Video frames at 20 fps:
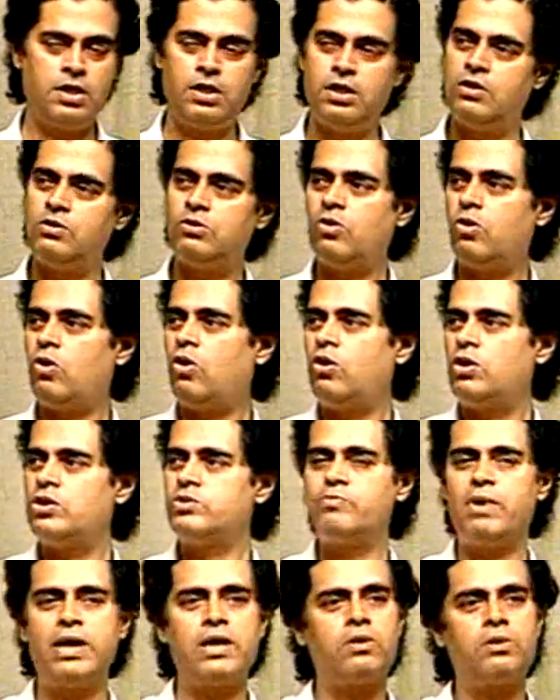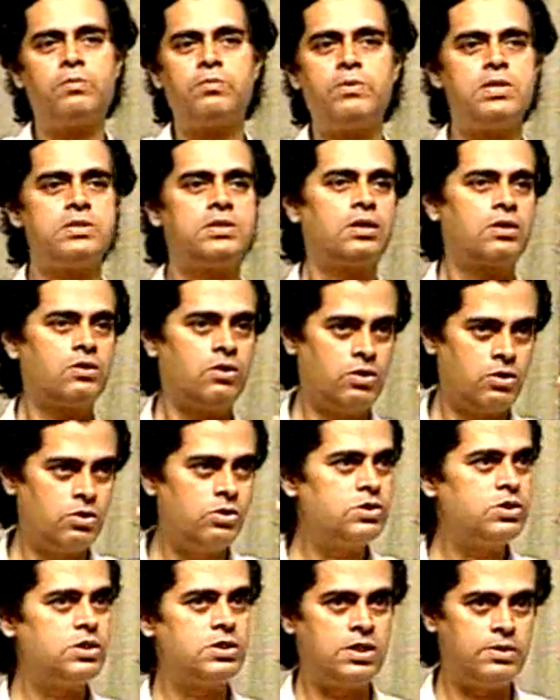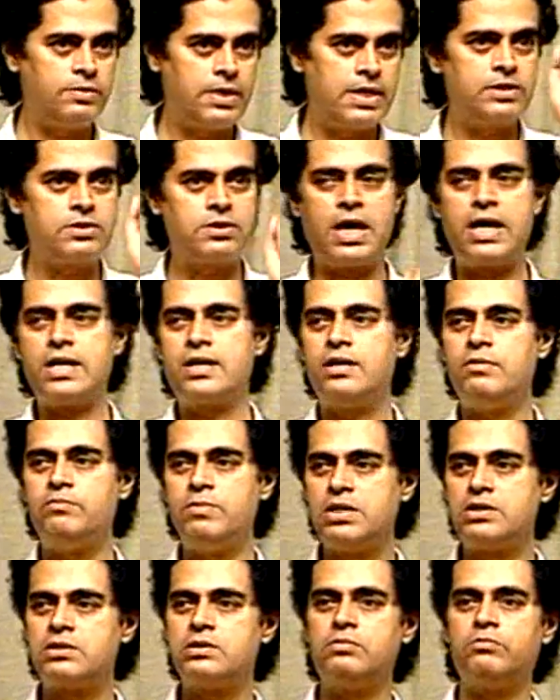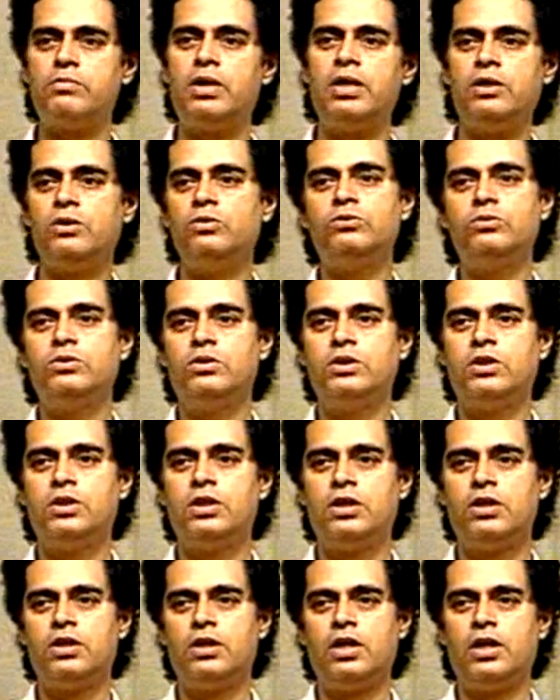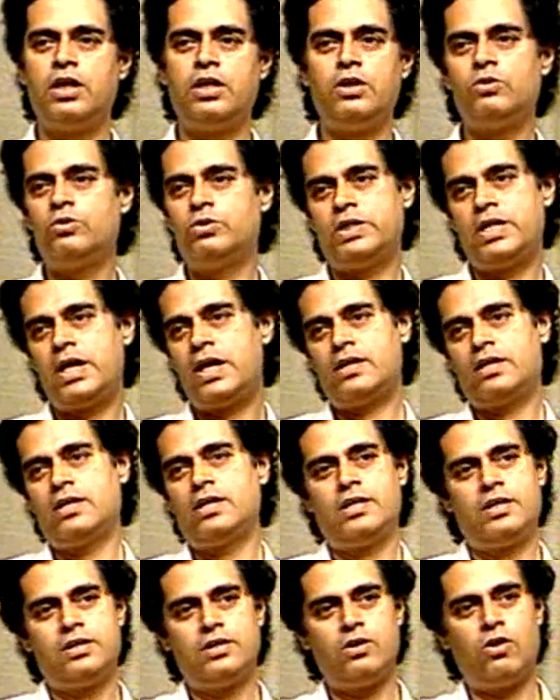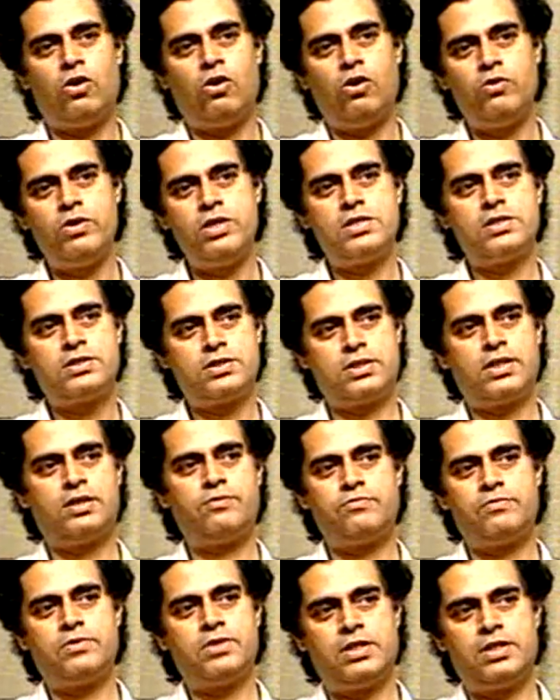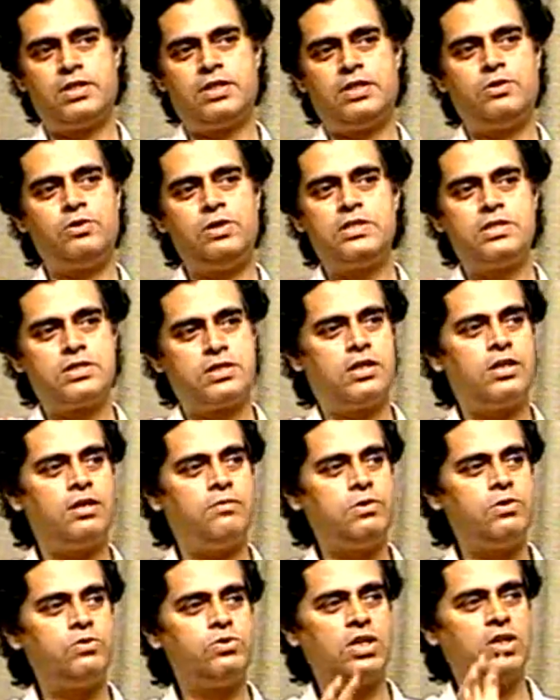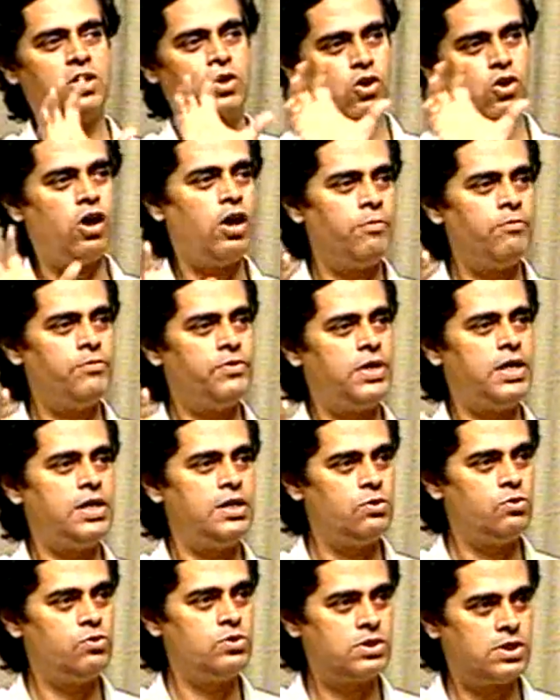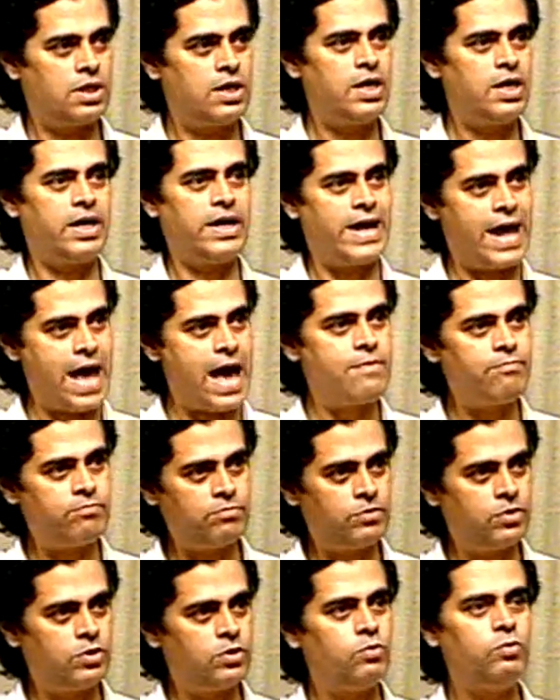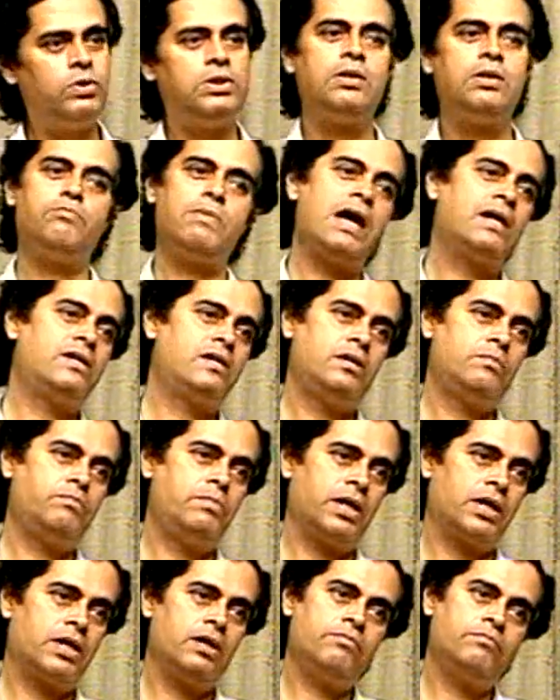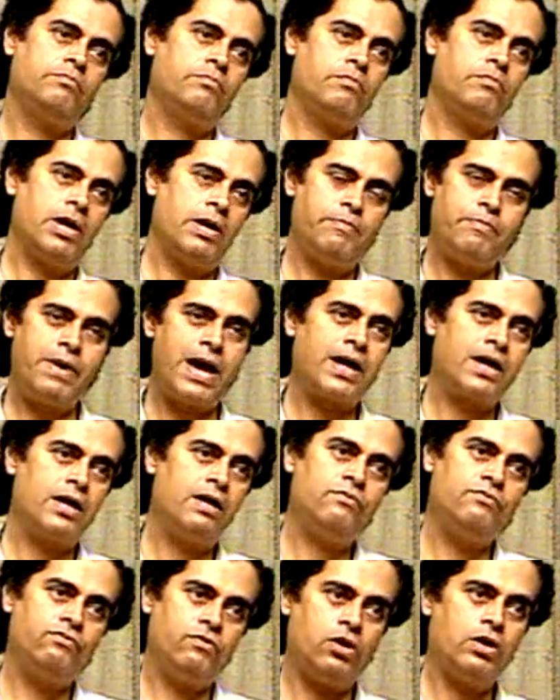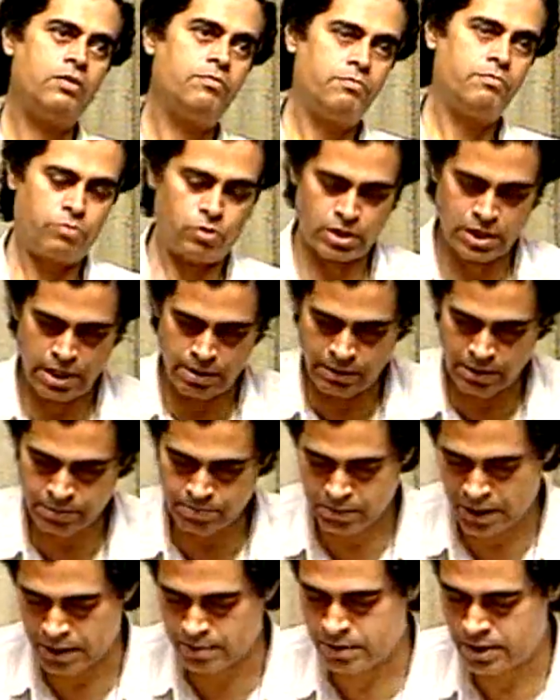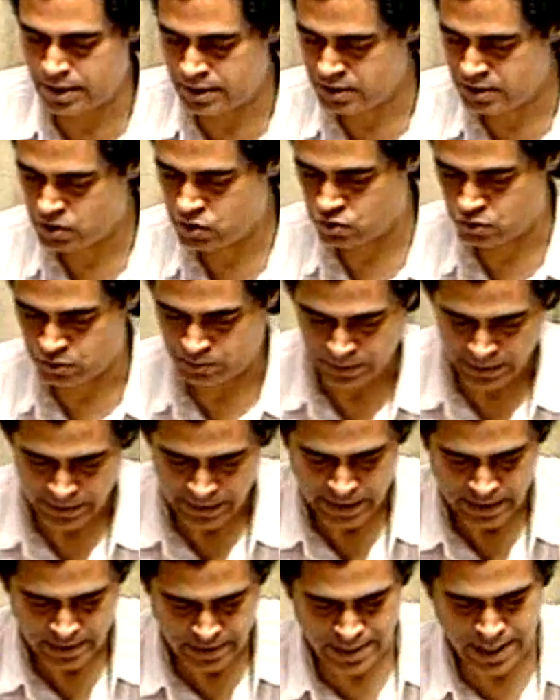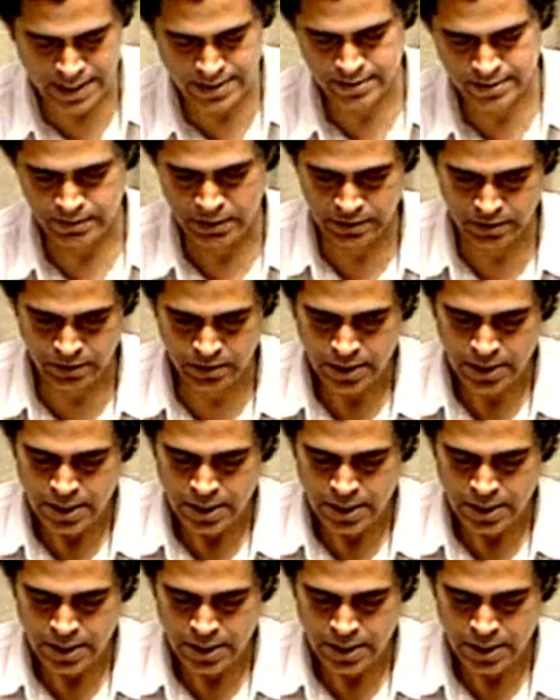All microprocessor control systems, as rightly mentioned by you, they are always, instead of using ROM, they use a RAM with a battery backup for programming permanent store. So that's the method.